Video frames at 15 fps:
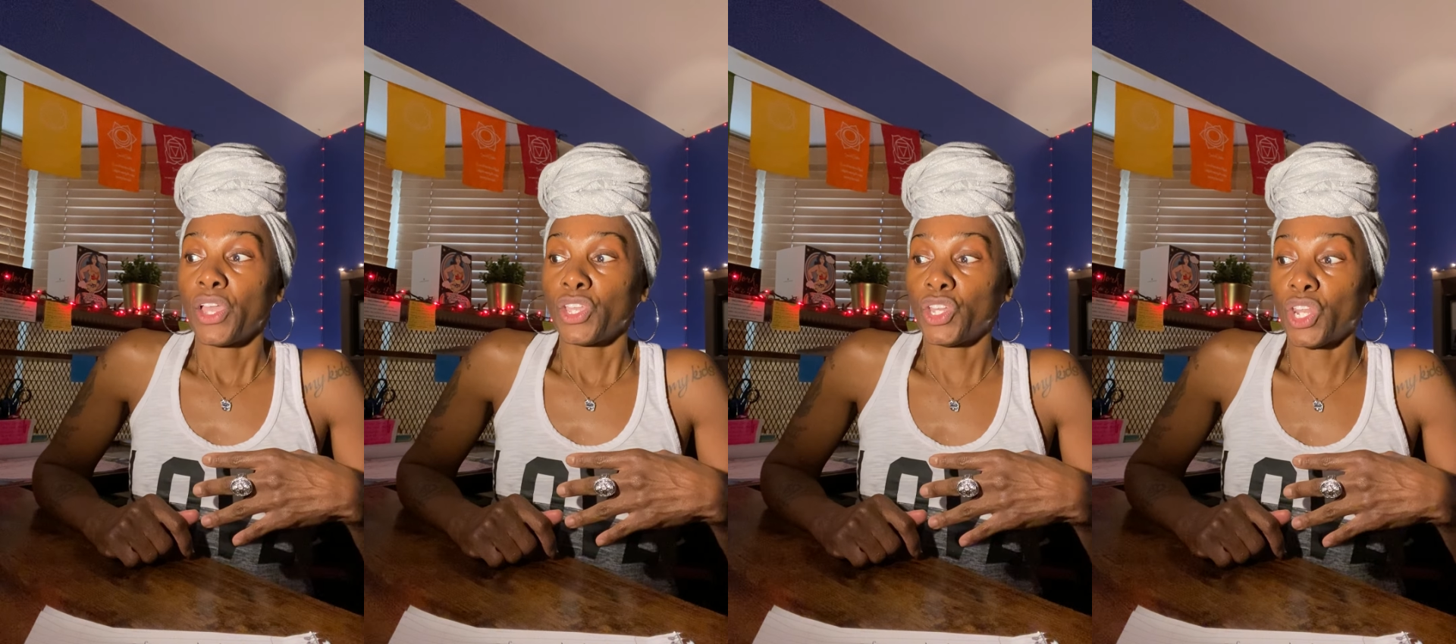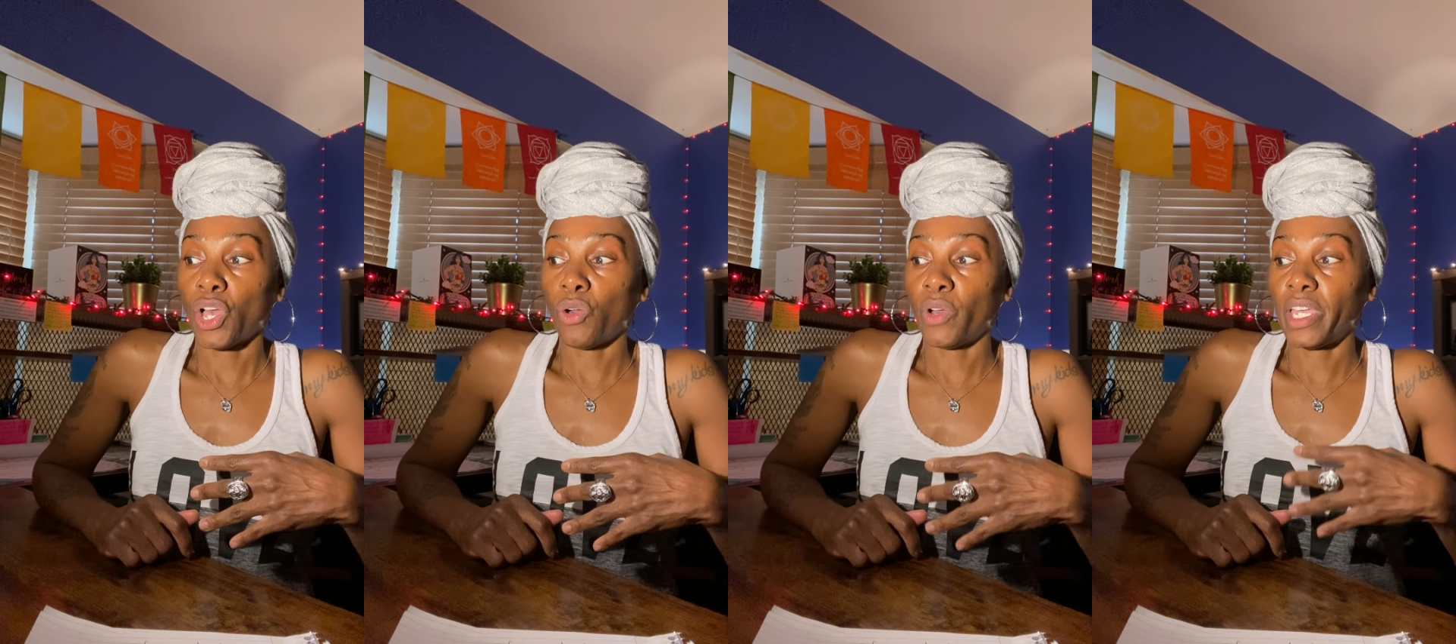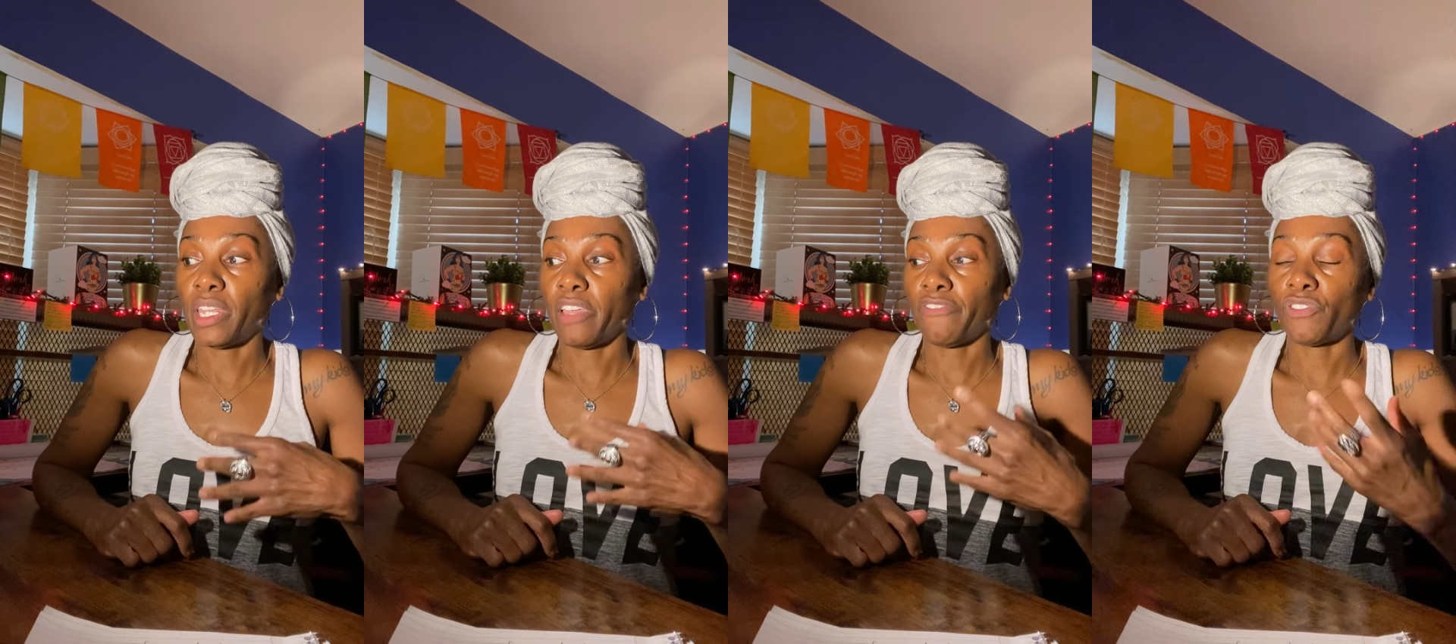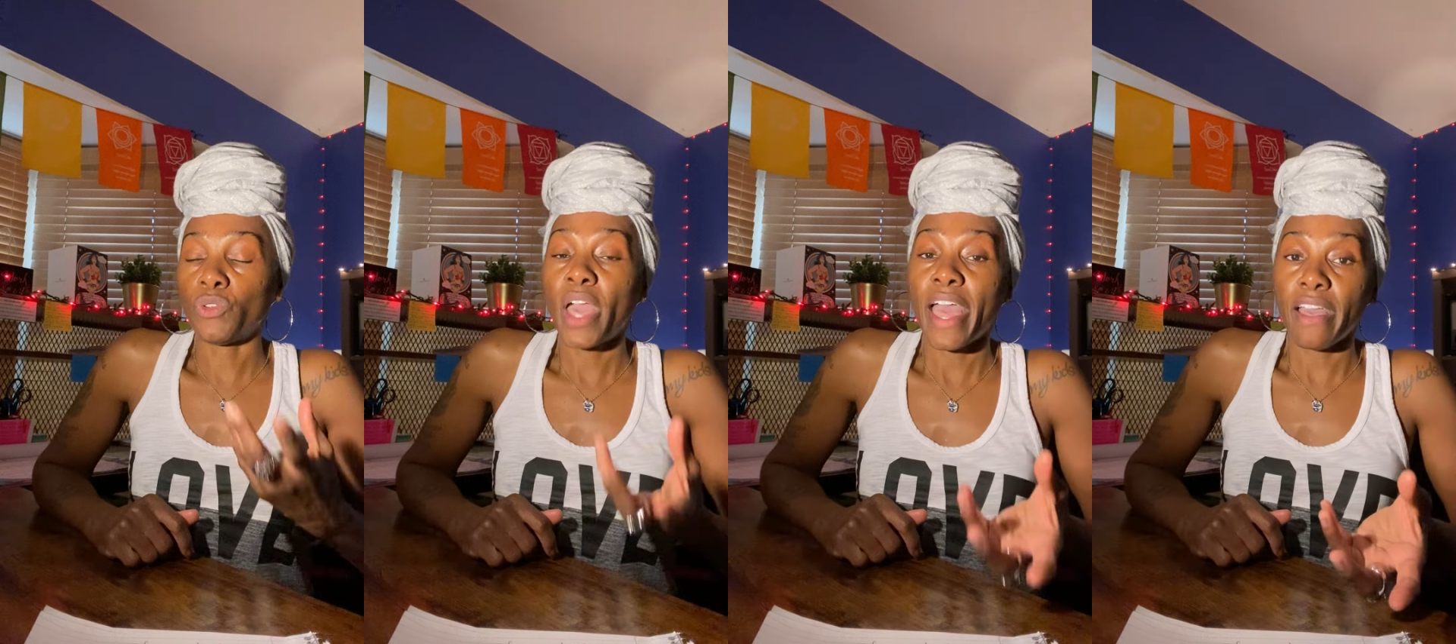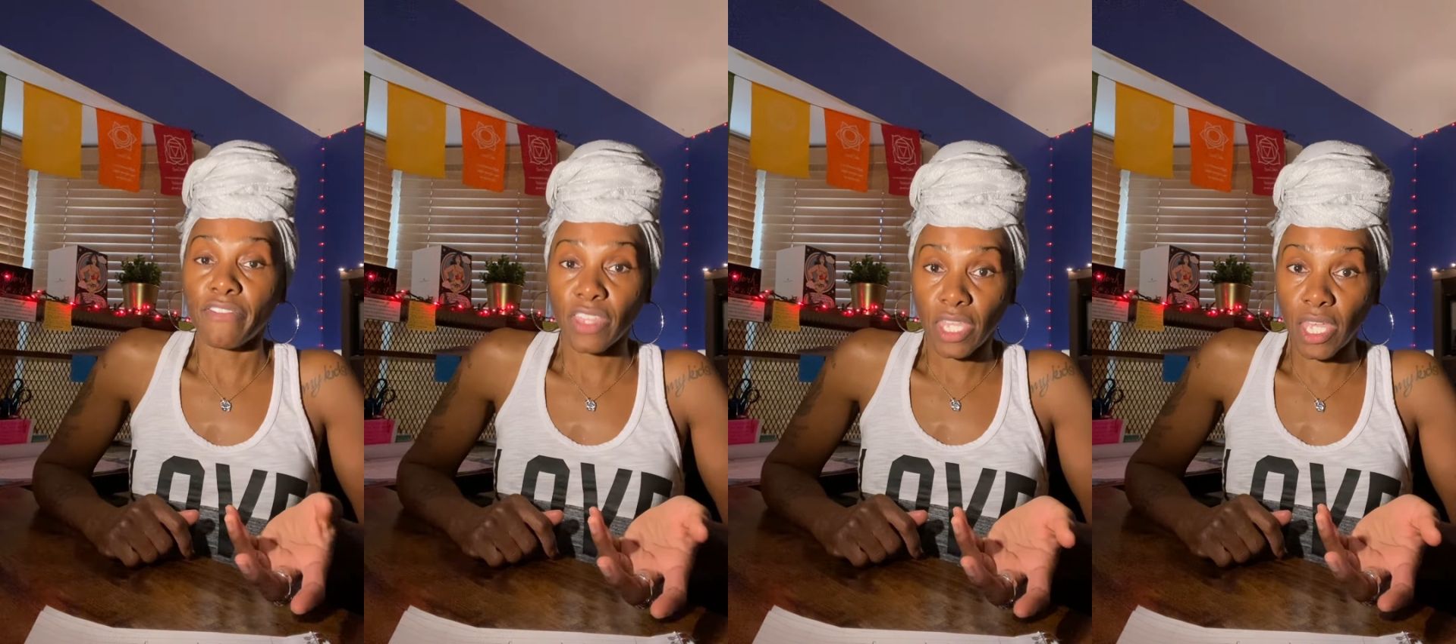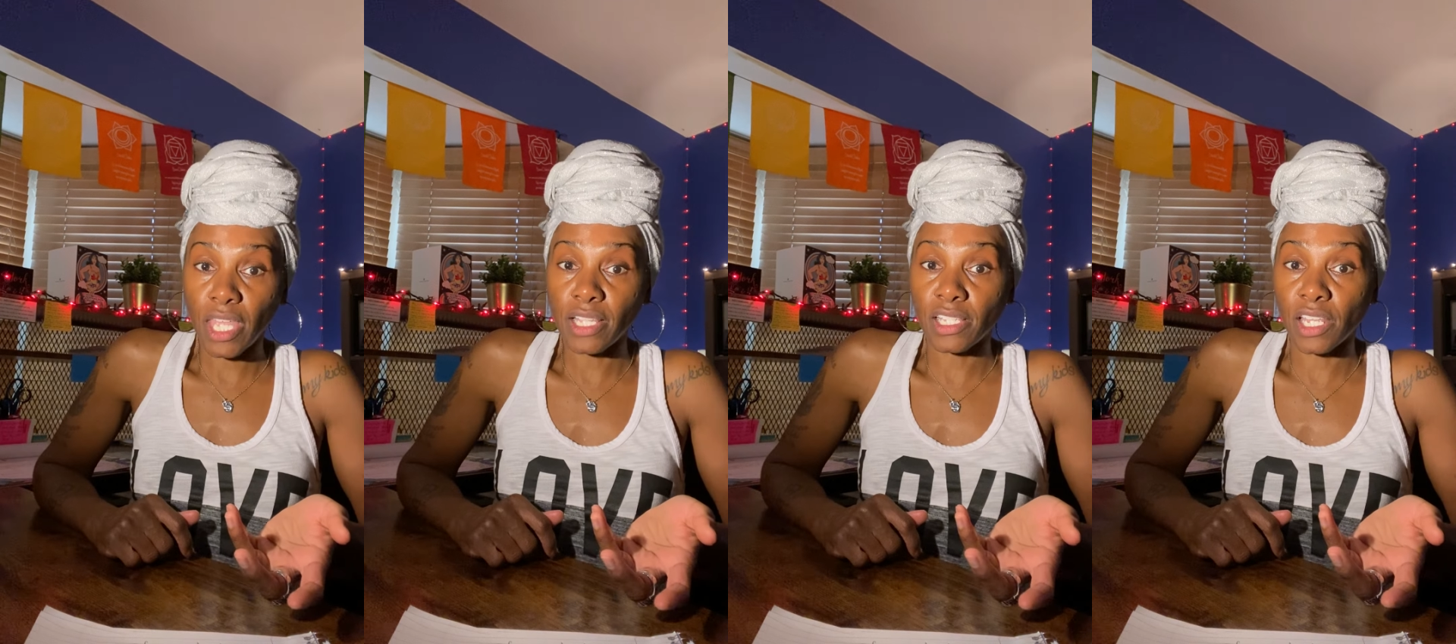and if you have
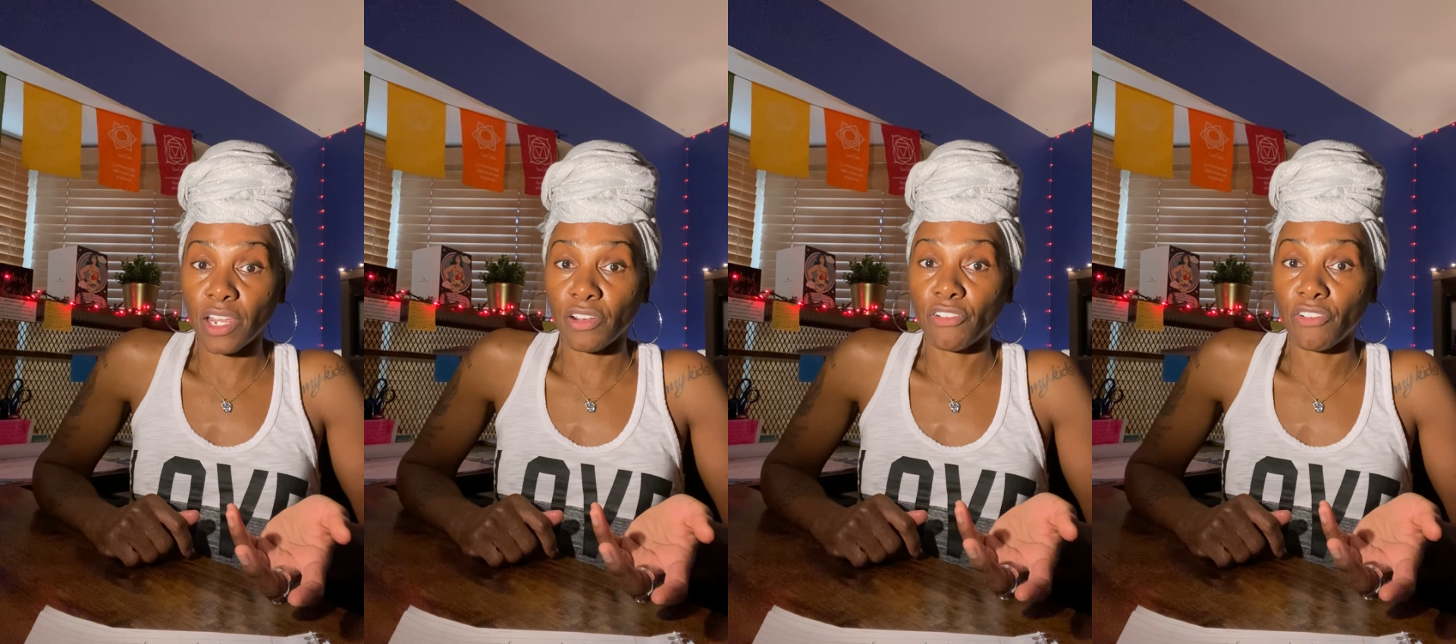kids that